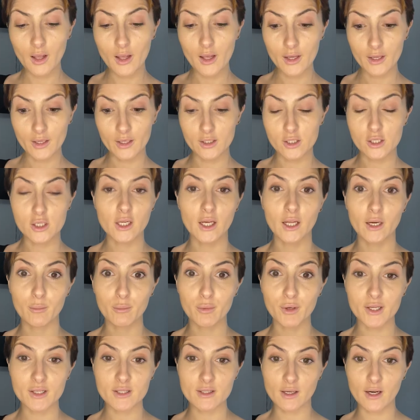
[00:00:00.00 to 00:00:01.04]
it just kind of
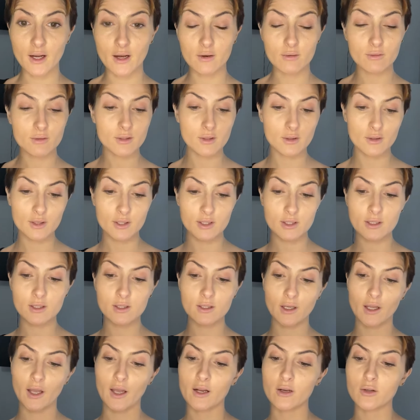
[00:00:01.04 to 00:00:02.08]
brings it out. So this is
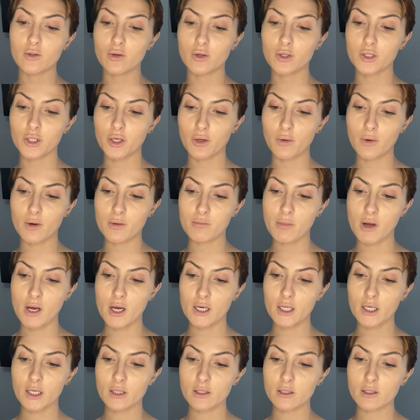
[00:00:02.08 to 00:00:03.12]
again Giorgio
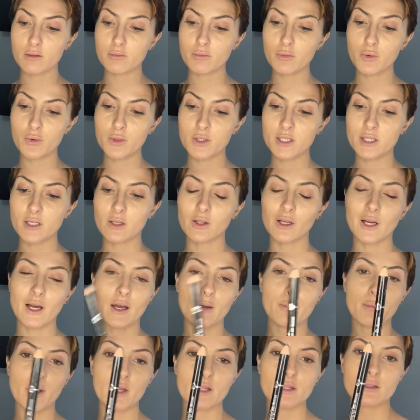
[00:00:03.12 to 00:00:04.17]
Armani Smooth Silk Eye
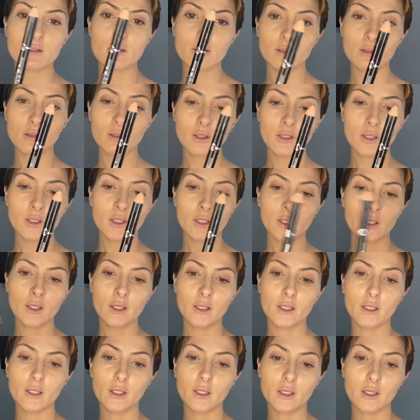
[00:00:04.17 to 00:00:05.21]
Pencil
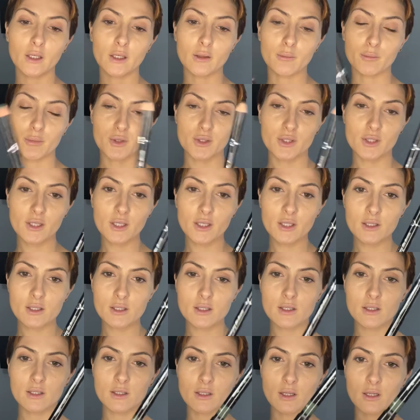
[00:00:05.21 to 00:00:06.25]
in number 6,
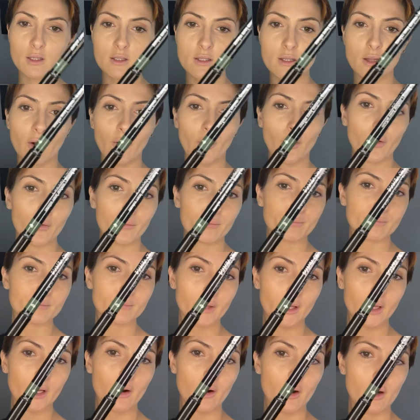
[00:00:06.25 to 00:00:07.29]
and that's their
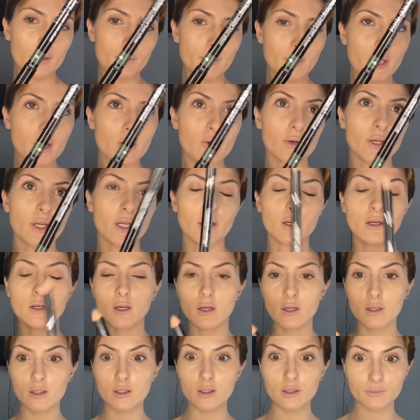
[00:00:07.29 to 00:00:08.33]
like army green
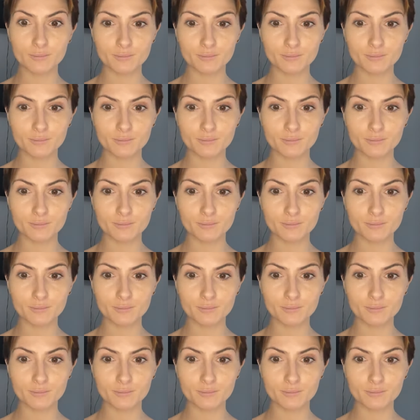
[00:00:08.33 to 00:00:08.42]
color.